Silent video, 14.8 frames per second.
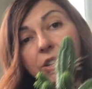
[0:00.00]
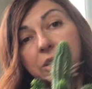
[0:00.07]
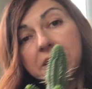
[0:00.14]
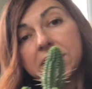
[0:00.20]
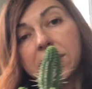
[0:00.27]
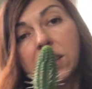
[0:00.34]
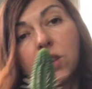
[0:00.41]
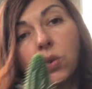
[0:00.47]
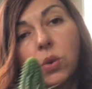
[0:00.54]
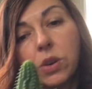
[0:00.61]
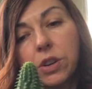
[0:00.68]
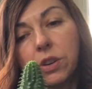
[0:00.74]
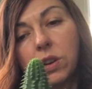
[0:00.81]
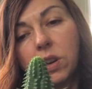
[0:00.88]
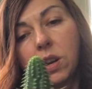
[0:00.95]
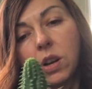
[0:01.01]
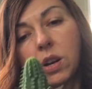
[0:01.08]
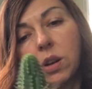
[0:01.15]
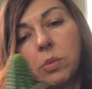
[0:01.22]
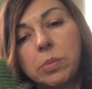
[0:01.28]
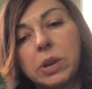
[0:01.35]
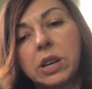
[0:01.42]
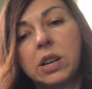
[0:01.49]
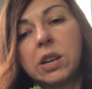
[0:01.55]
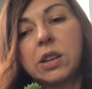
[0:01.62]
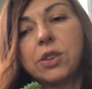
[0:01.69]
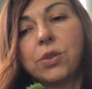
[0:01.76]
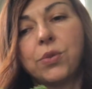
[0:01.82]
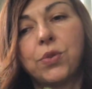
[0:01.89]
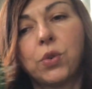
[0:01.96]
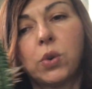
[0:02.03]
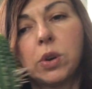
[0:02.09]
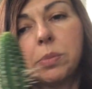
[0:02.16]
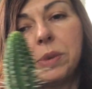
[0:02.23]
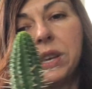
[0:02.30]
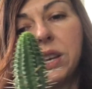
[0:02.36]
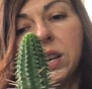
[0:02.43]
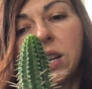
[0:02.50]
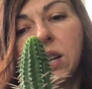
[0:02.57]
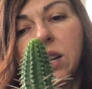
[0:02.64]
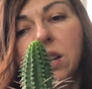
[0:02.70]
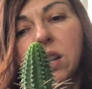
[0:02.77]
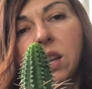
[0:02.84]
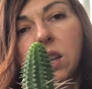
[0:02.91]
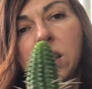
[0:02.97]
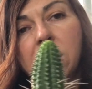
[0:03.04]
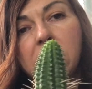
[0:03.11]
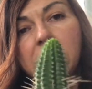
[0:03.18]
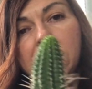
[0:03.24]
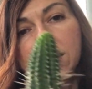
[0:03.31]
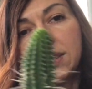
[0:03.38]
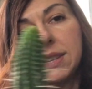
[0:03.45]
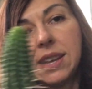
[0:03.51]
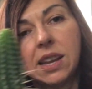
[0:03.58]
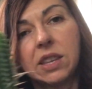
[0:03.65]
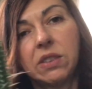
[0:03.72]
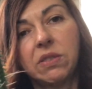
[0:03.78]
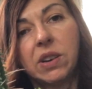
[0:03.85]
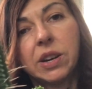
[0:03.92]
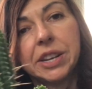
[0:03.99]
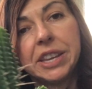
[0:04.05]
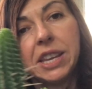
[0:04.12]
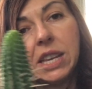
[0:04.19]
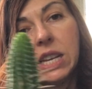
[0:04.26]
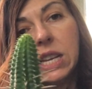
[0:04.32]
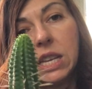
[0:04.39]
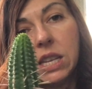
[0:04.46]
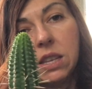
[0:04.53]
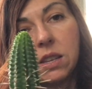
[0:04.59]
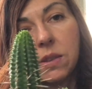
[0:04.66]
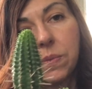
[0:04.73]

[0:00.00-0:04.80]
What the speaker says: is the corn cob Euphorbia that's not variegated.